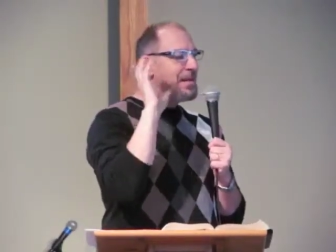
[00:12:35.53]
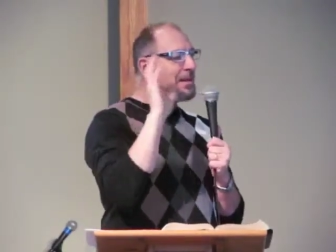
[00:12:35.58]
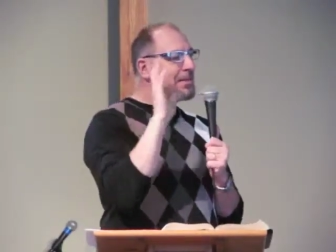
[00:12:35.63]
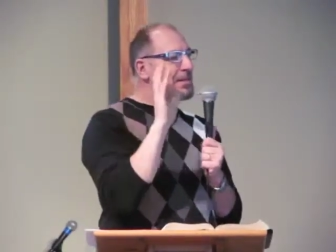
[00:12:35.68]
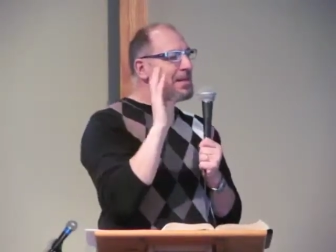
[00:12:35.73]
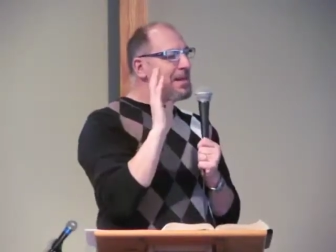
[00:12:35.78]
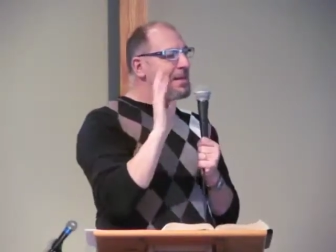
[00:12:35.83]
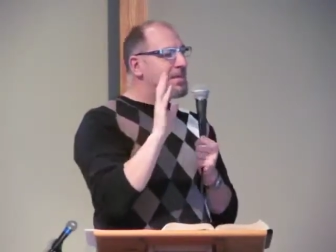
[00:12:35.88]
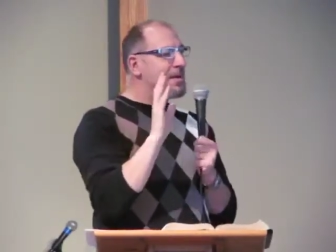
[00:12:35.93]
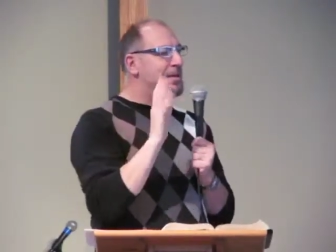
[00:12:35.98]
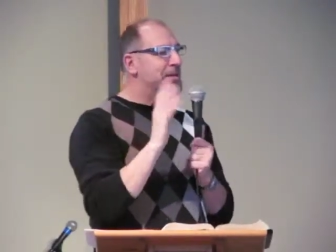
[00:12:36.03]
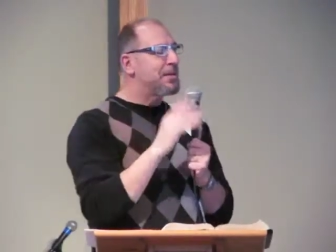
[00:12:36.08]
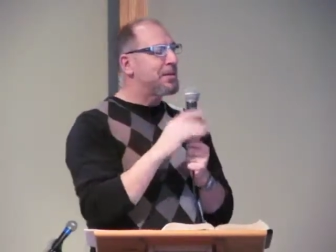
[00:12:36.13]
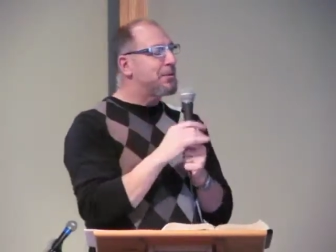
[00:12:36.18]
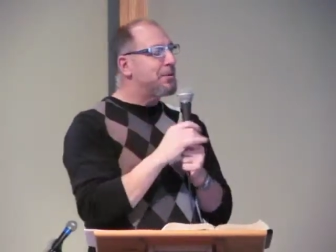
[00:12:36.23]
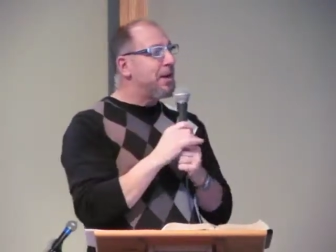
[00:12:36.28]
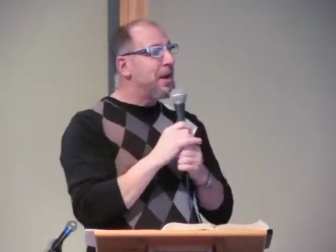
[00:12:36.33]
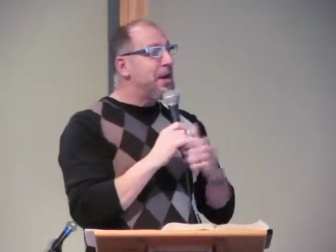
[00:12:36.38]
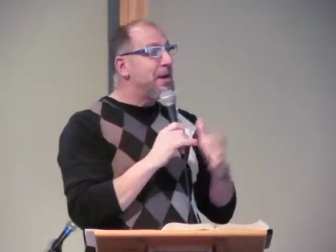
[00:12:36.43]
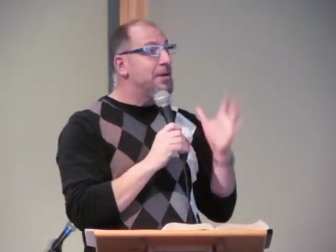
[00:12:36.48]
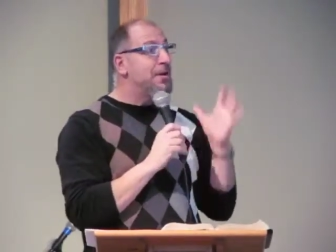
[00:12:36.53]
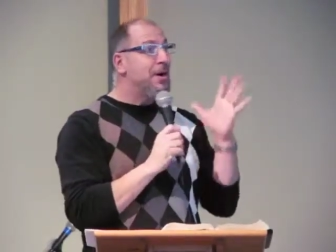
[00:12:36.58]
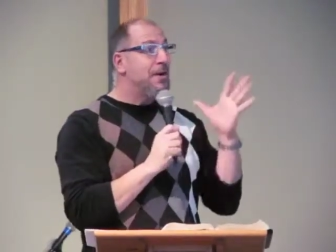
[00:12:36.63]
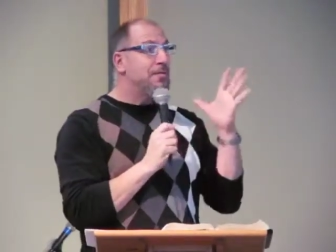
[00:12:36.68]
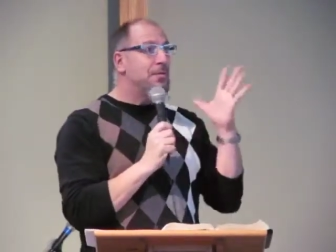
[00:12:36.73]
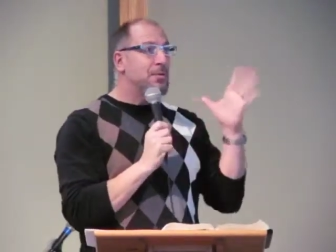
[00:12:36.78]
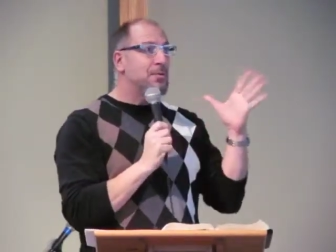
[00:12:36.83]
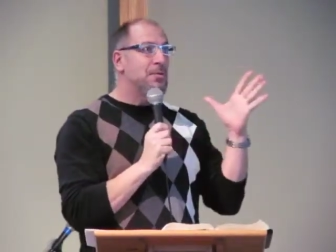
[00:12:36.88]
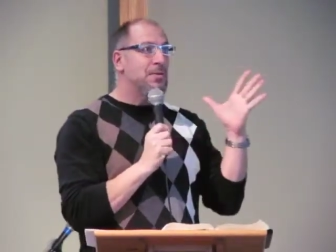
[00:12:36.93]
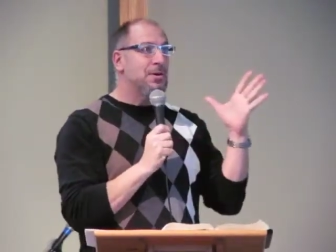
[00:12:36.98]
now think about it, the creator
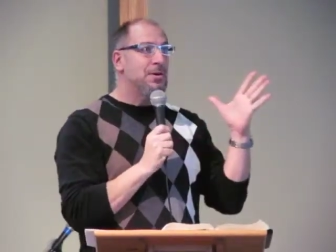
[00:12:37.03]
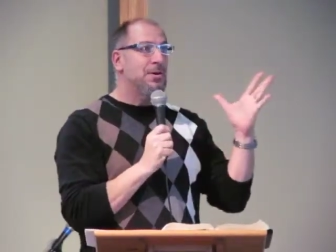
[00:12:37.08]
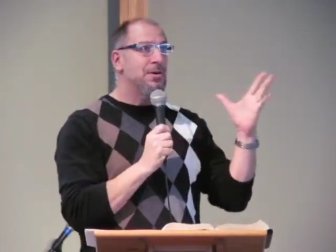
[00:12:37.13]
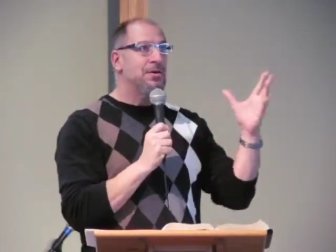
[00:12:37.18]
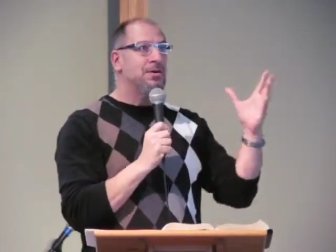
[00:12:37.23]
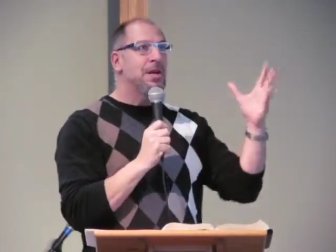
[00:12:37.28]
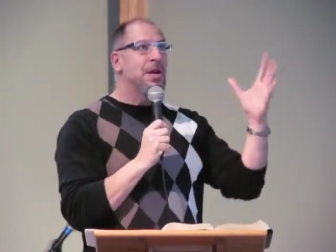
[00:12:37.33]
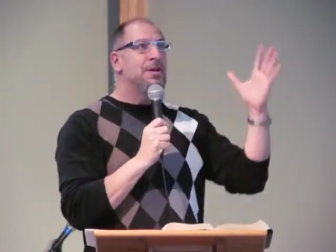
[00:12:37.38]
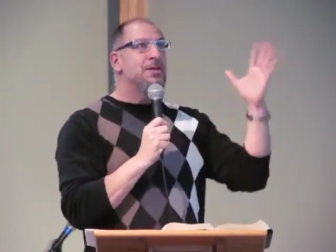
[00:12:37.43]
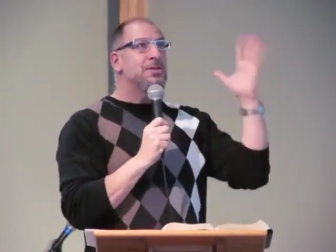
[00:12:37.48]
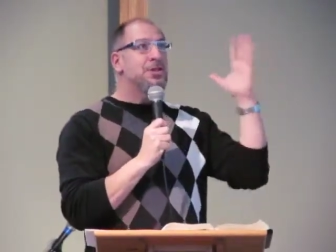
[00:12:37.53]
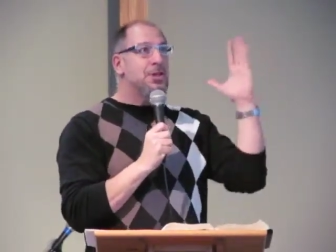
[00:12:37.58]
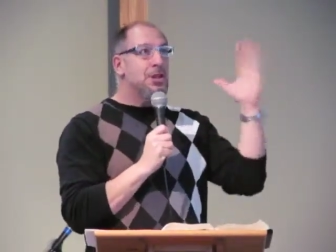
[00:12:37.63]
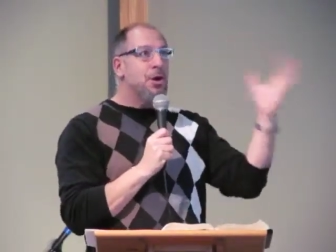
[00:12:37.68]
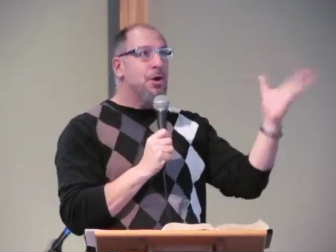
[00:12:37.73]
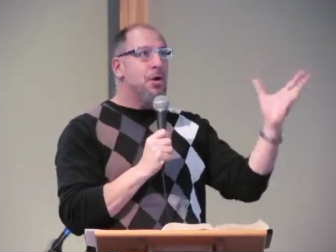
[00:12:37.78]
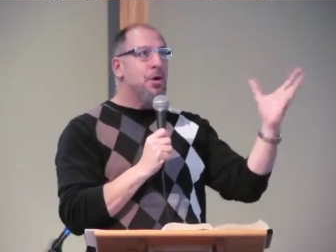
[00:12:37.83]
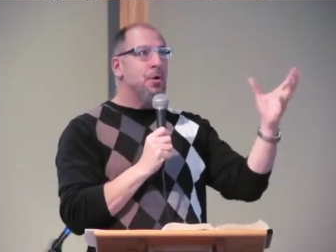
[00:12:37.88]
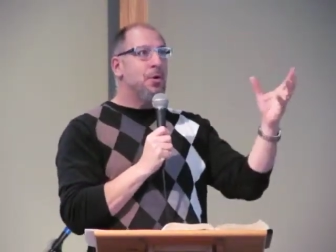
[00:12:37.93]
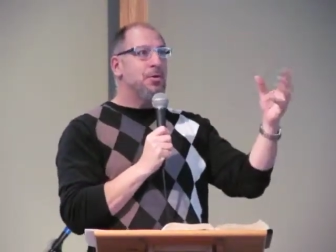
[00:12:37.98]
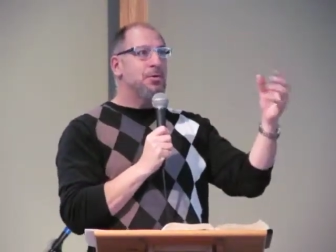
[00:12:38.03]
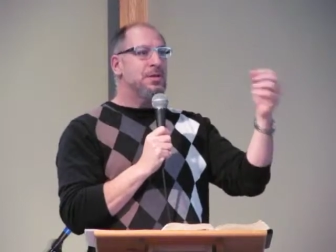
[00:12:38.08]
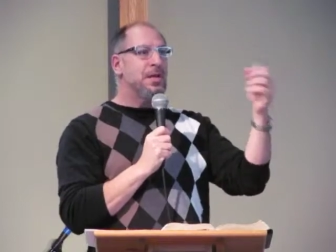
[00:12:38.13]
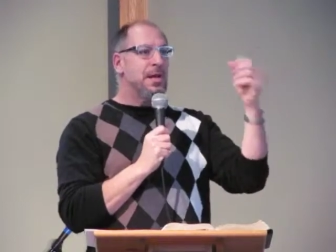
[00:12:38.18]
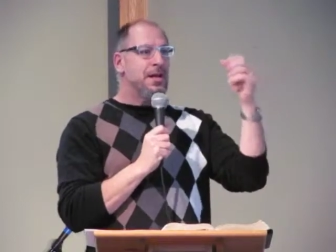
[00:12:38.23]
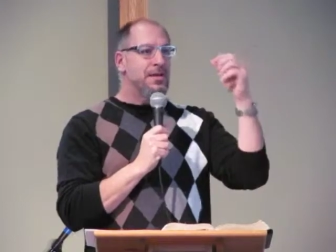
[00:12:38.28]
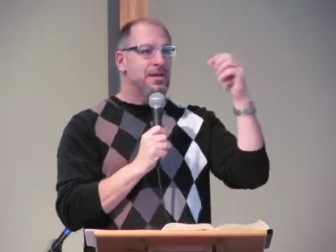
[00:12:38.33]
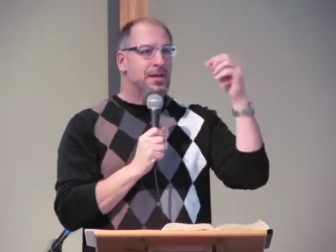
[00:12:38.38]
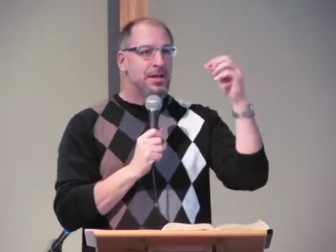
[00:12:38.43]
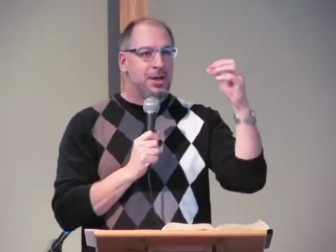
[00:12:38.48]
of the world
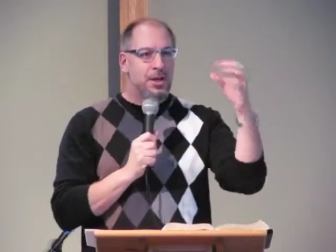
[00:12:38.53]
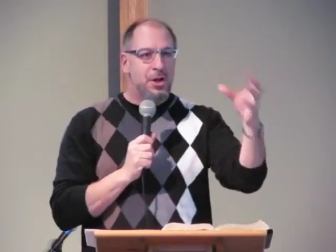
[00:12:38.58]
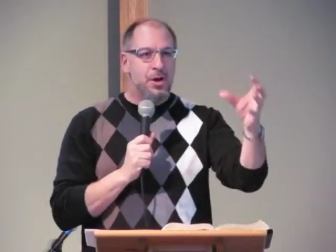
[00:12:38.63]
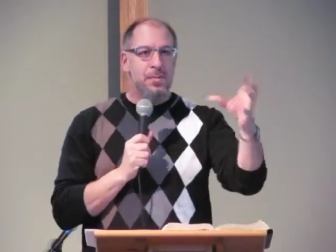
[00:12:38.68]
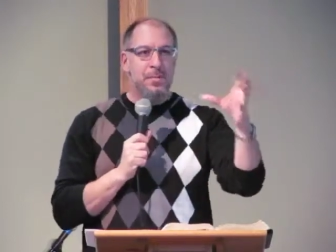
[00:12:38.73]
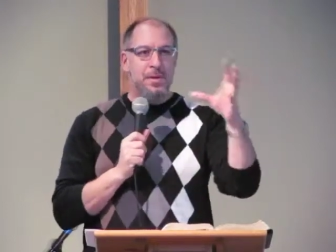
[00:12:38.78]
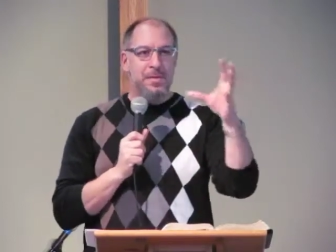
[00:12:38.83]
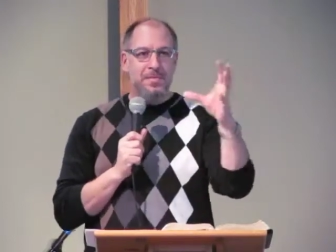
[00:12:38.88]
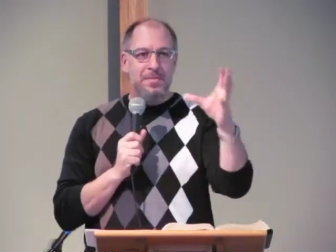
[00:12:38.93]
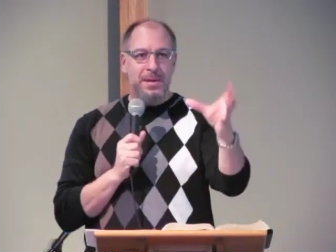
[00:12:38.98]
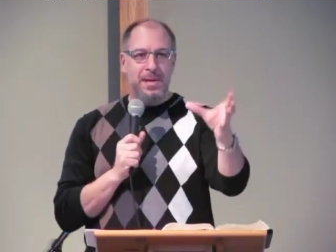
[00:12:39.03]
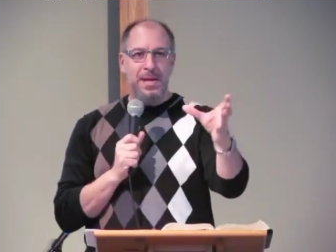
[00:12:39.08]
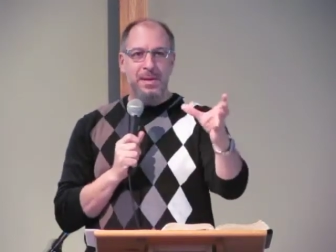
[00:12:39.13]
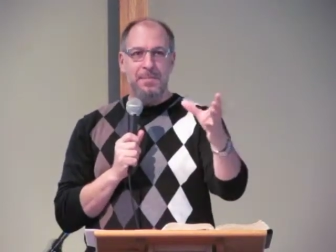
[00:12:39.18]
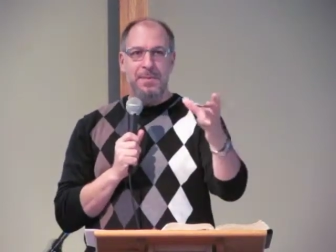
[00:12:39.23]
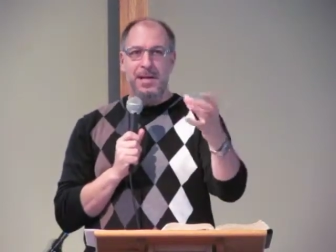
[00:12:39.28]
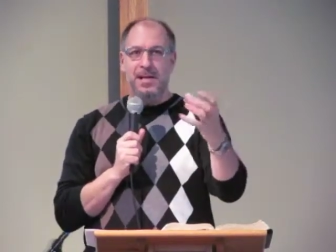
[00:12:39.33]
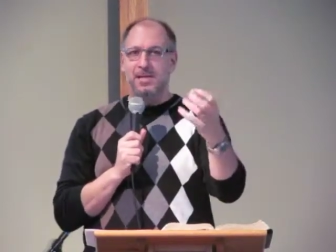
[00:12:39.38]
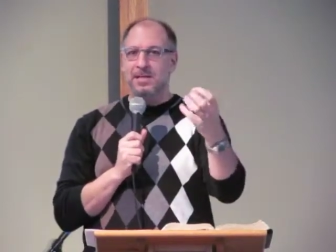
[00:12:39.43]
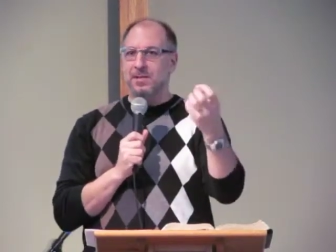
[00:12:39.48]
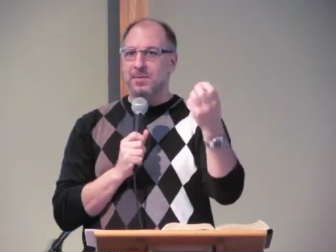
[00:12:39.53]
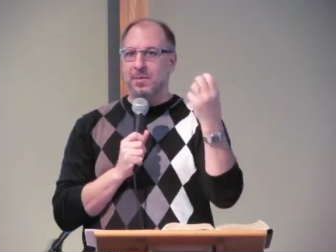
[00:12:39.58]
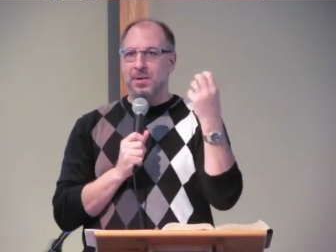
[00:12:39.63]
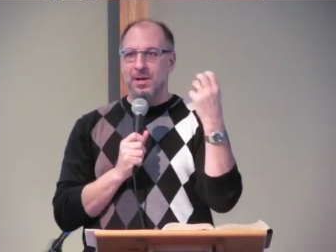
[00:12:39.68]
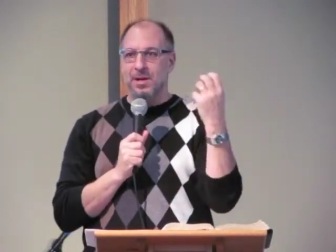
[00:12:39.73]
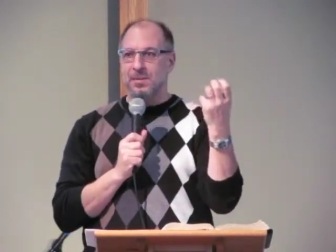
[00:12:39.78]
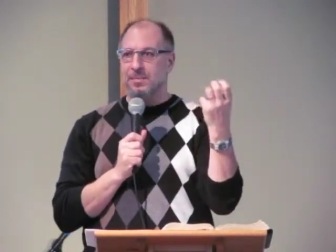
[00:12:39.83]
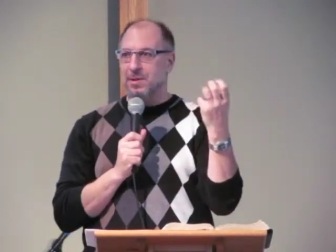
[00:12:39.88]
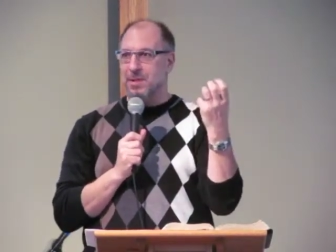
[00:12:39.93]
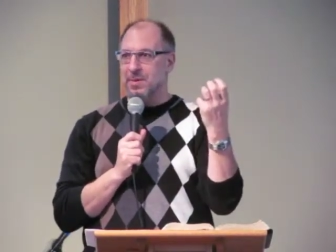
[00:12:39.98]
chose the human being because he
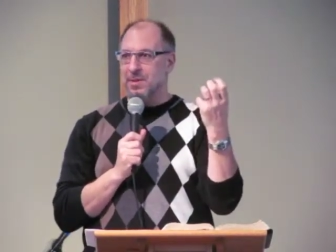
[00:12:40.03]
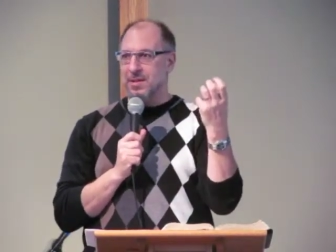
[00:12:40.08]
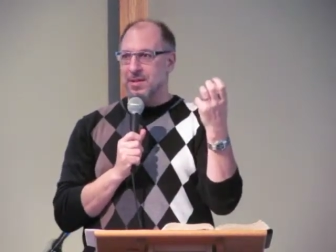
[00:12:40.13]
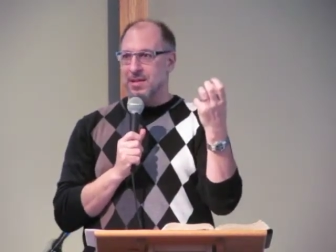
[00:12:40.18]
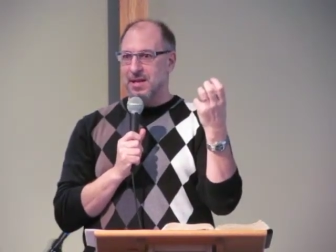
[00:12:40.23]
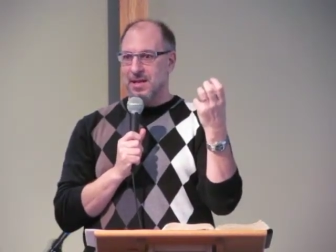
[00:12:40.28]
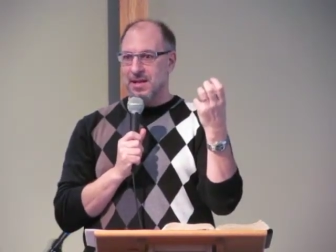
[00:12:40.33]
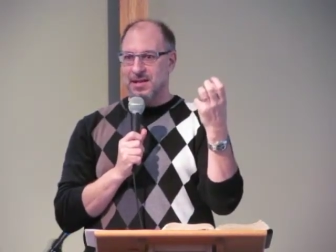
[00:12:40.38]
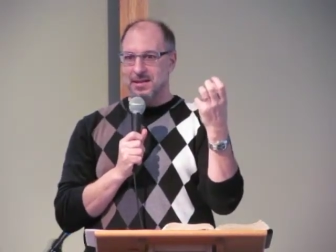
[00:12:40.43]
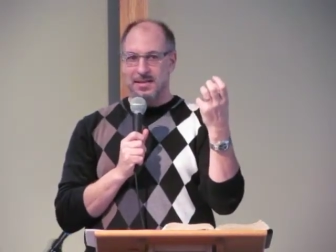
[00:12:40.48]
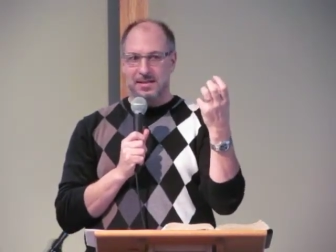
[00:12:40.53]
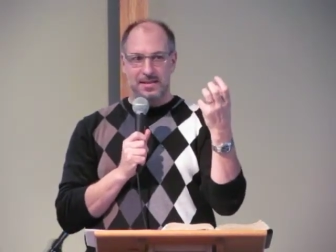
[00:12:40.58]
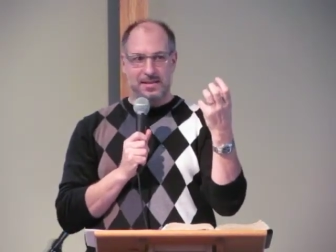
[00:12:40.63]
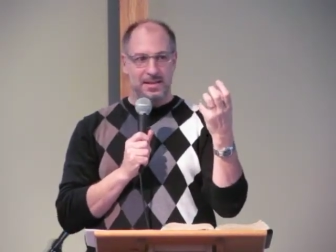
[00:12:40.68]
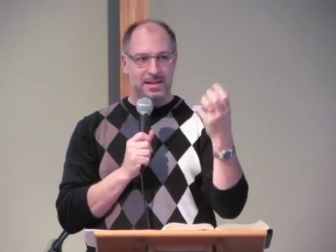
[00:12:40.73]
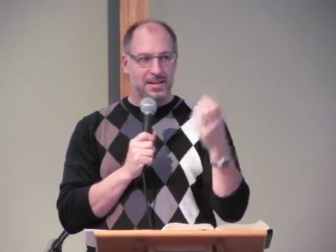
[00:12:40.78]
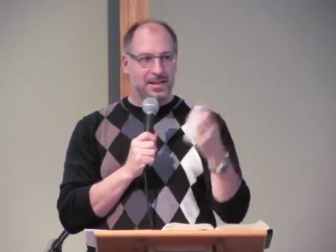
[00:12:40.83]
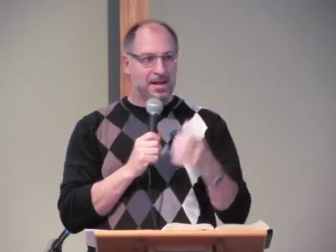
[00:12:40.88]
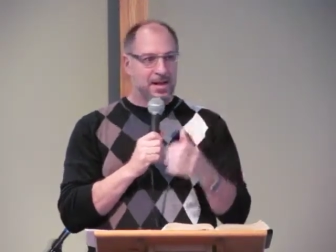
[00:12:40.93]
wanted to be with us.